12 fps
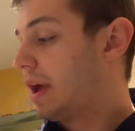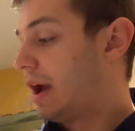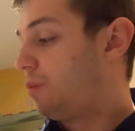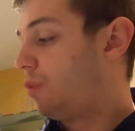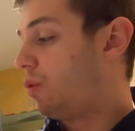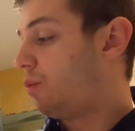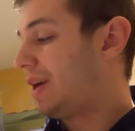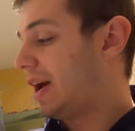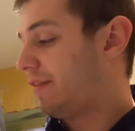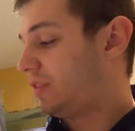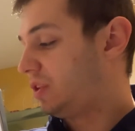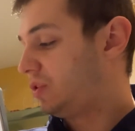And what we
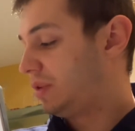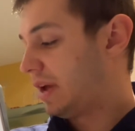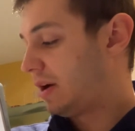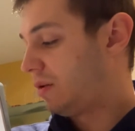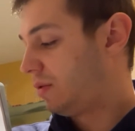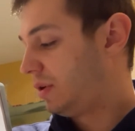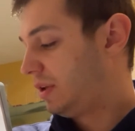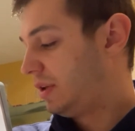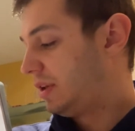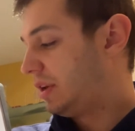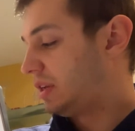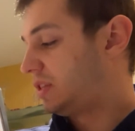have to do now
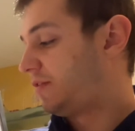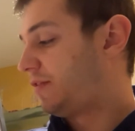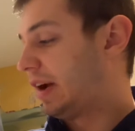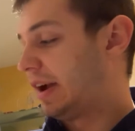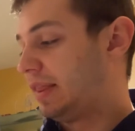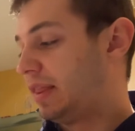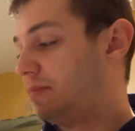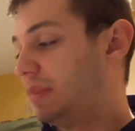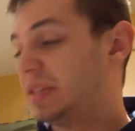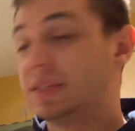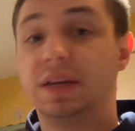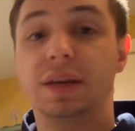is find the
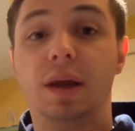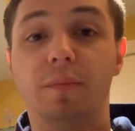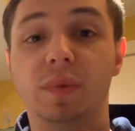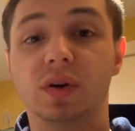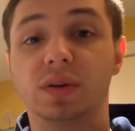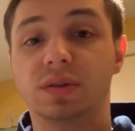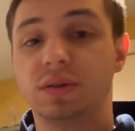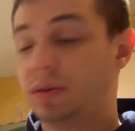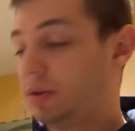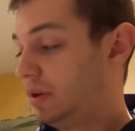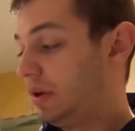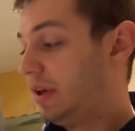missing numbers.
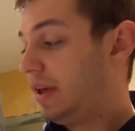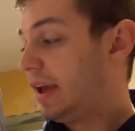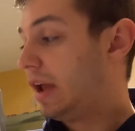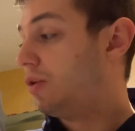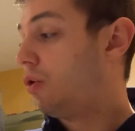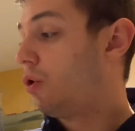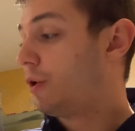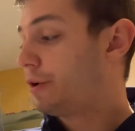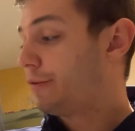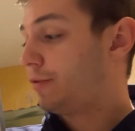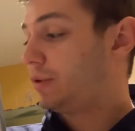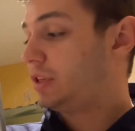In
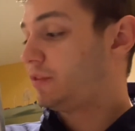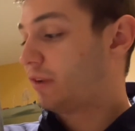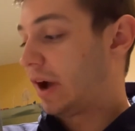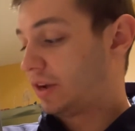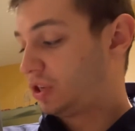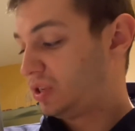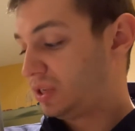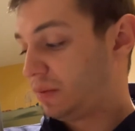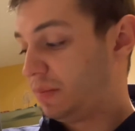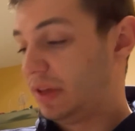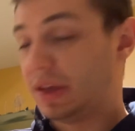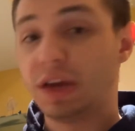order for these fractions to
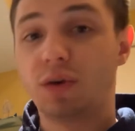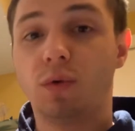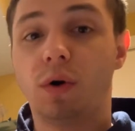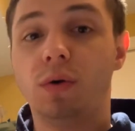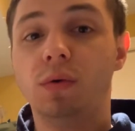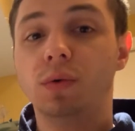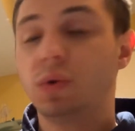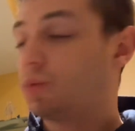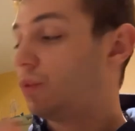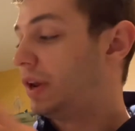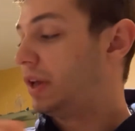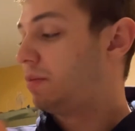be equal,
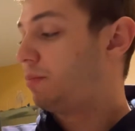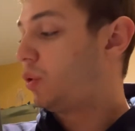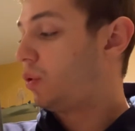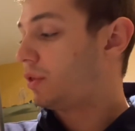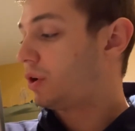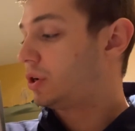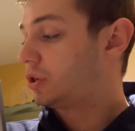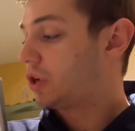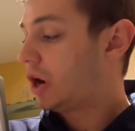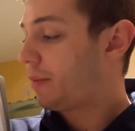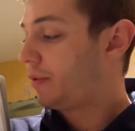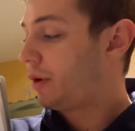we need both our
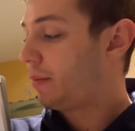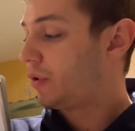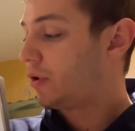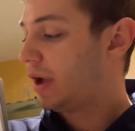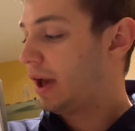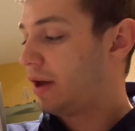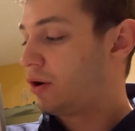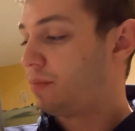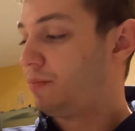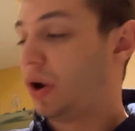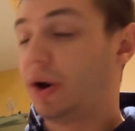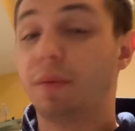top number and our
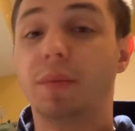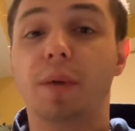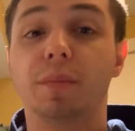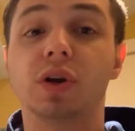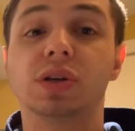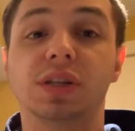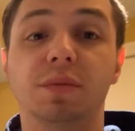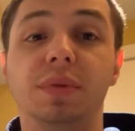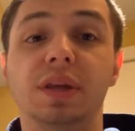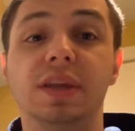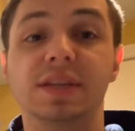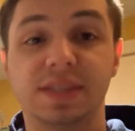bottom number to
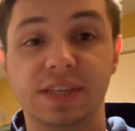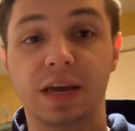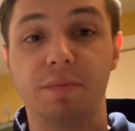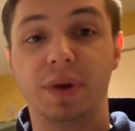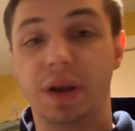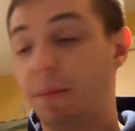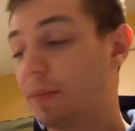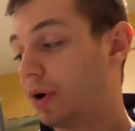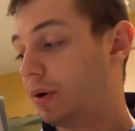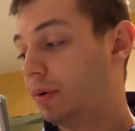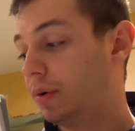be the same number.